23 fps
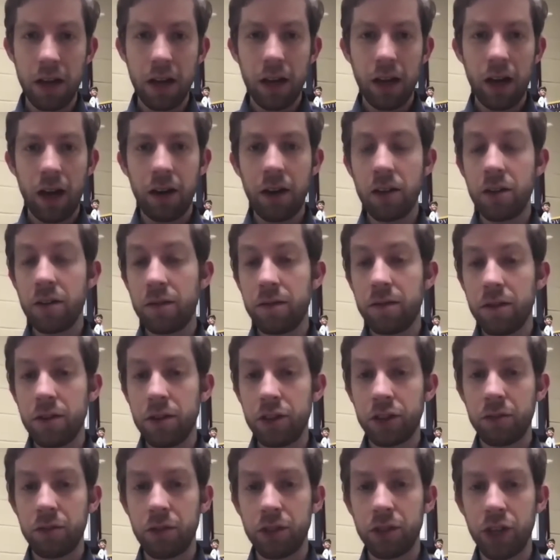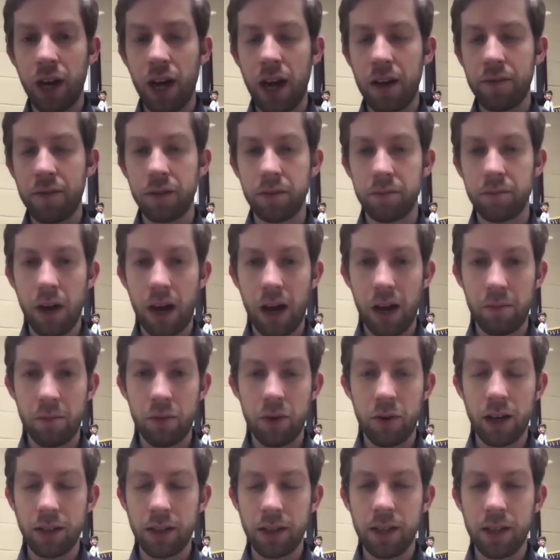Another version, which I haven't
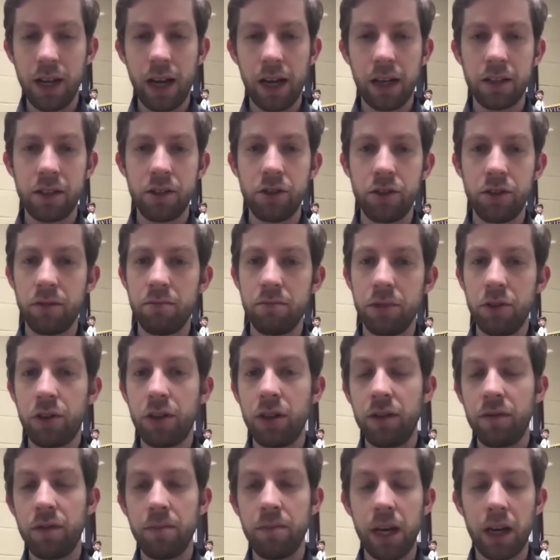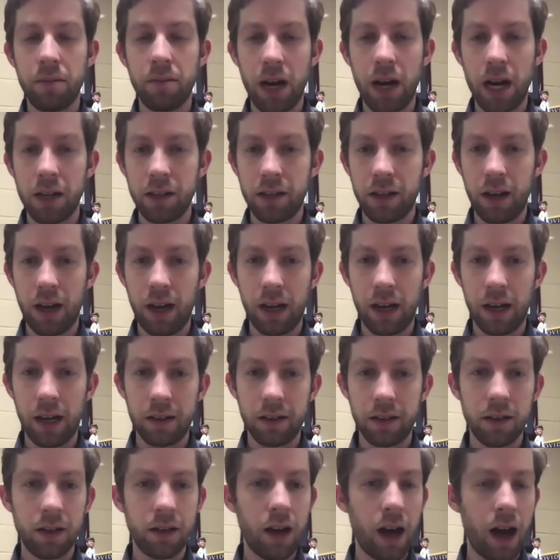brought today, is you can even make a mask
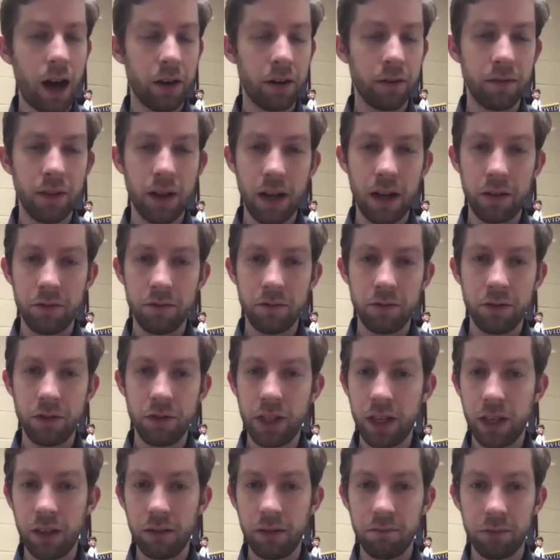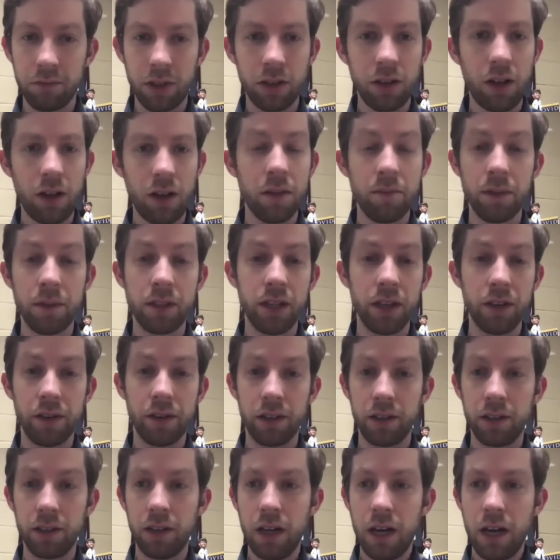out of a routine cloth
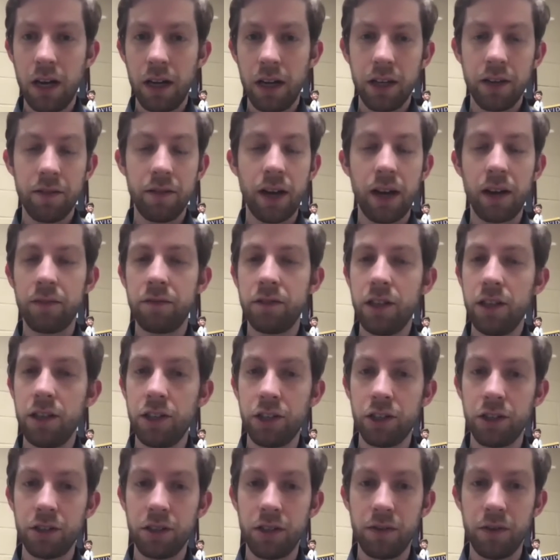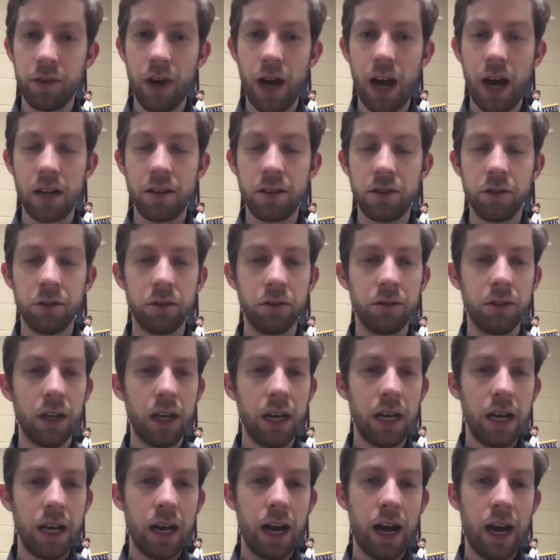material, even out of T-shirts if you had to.
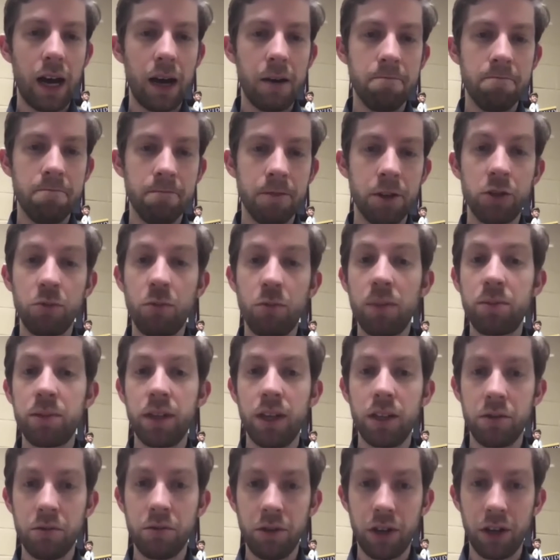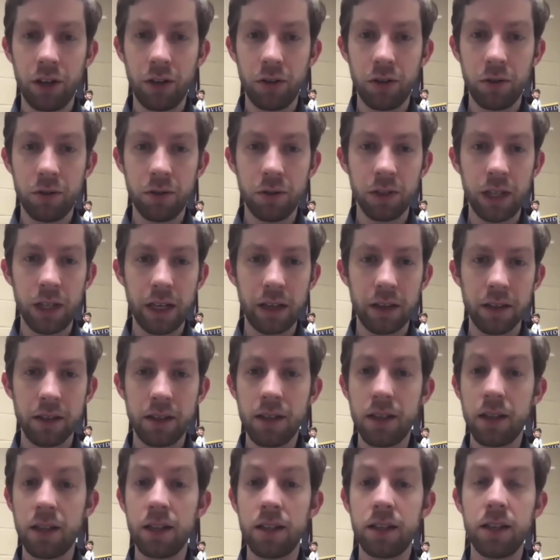There's websites where you can Google, like the
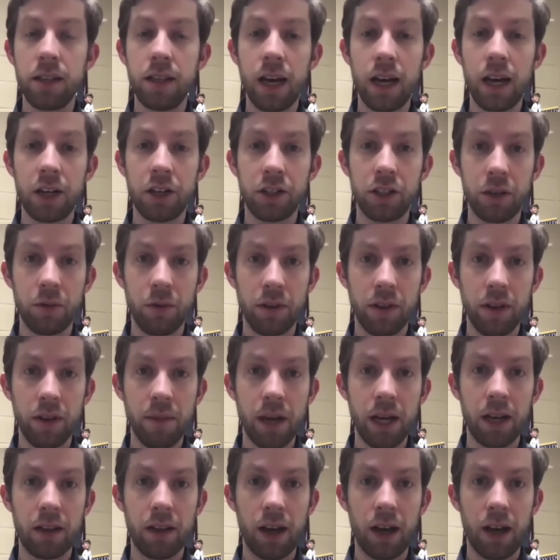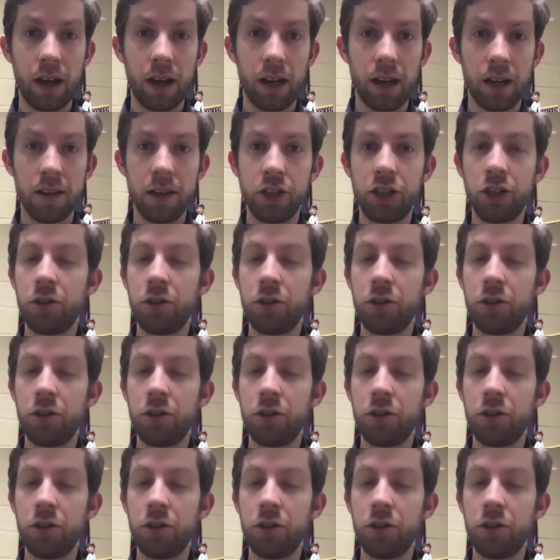CDC actually, where they show